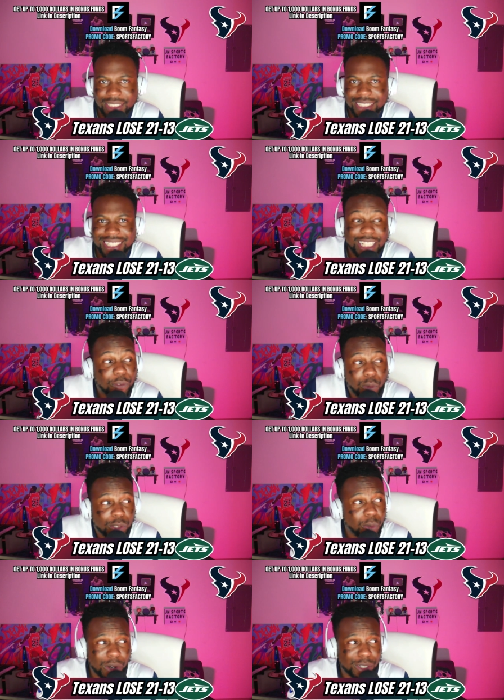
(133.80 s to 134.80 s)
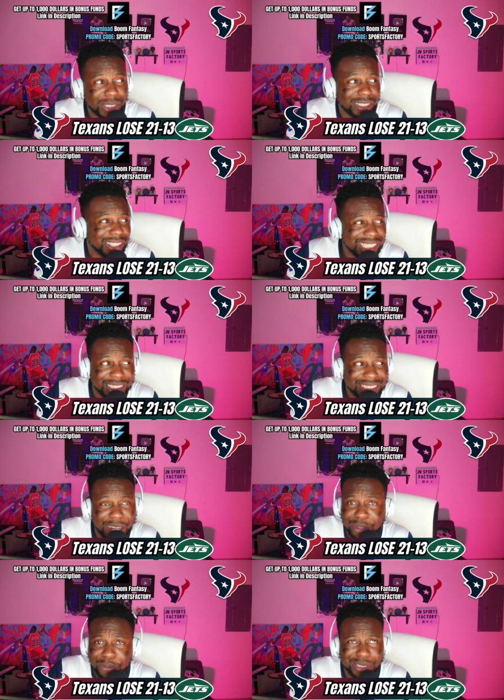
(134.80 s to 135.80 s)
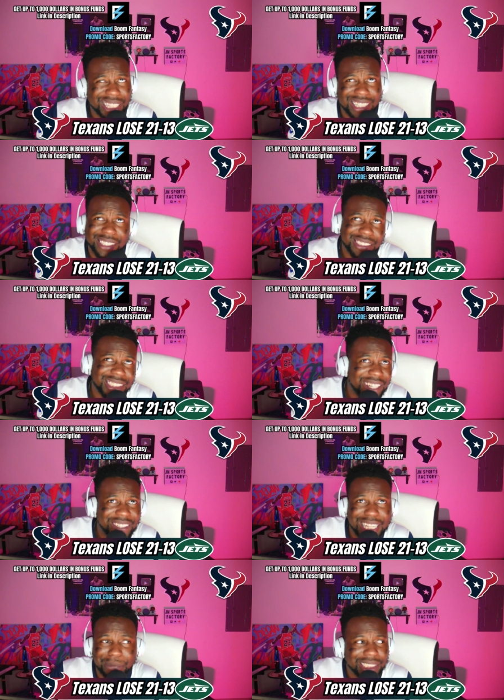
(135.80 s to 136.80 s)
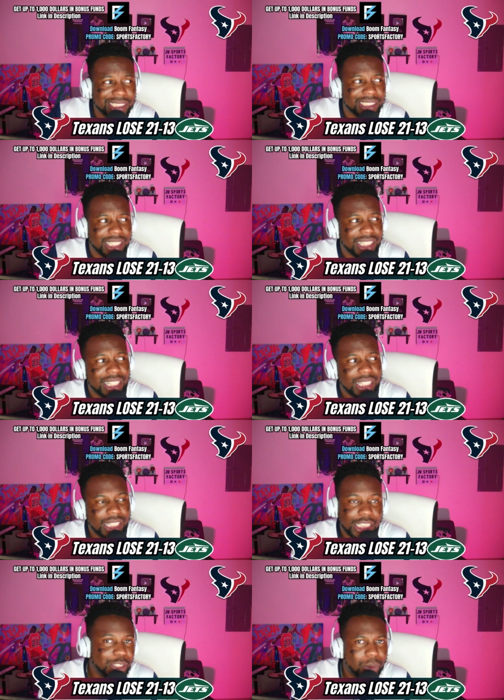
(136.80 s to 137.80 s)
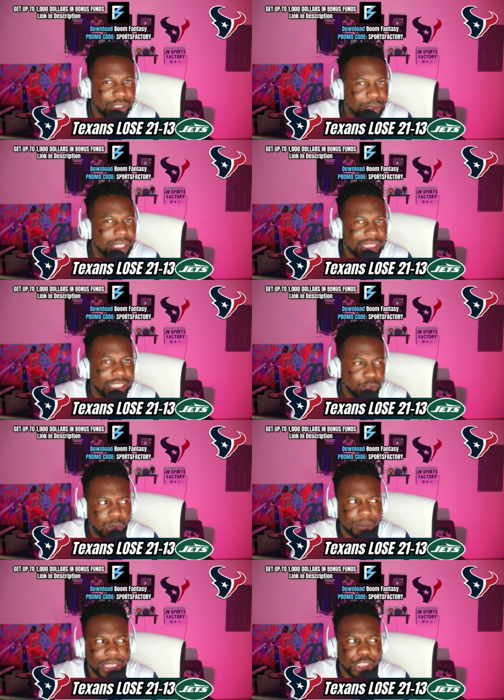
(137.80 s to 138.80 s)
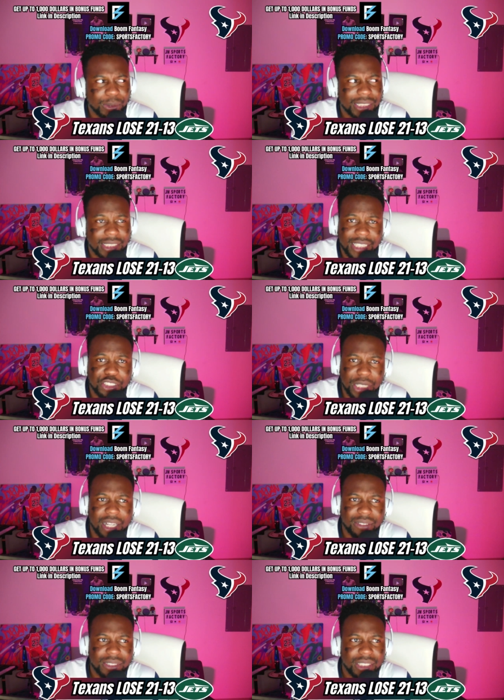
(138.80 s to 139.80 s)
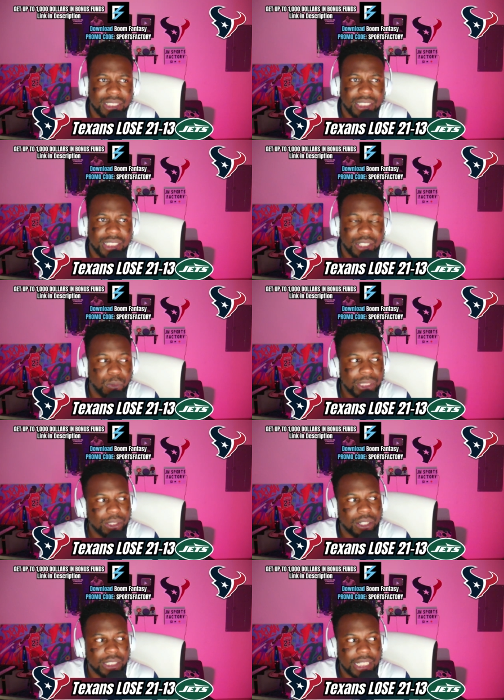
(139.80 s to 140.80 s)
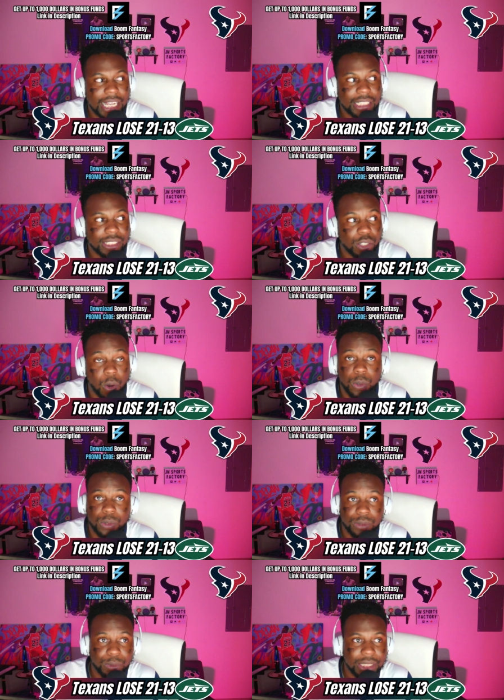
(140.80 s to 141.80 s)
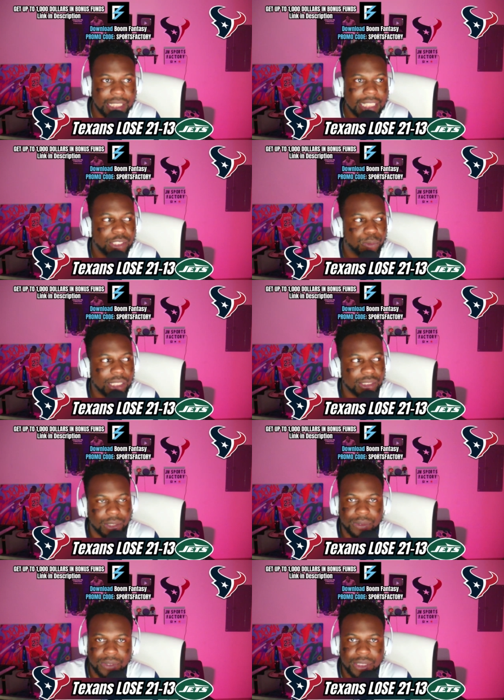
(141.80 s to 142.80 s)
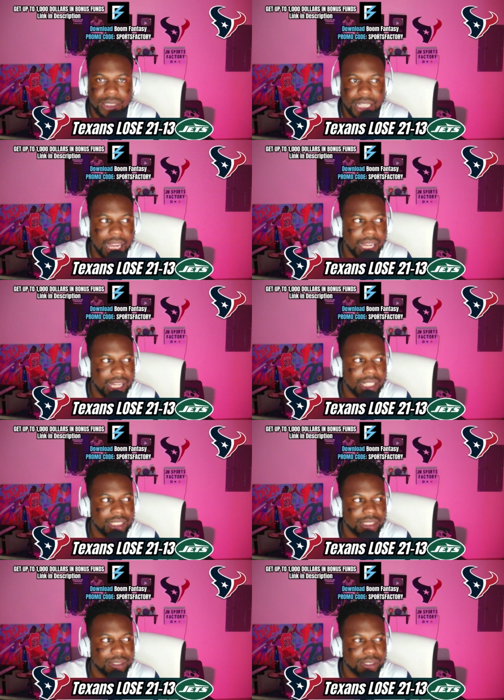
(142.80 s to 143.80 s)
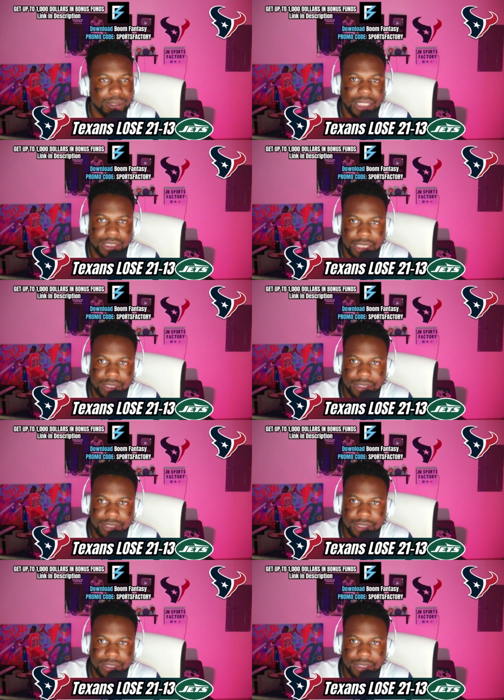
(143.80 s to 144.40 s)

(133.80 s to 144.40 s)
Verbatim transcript: In the fourth quarter with under, like, I don't know if it was, like, under seven, eight minutes. Like, you don't want to do that there. You want to make sure you get this touchdown. We are in the goal. We're in the red zone. And no touchdown.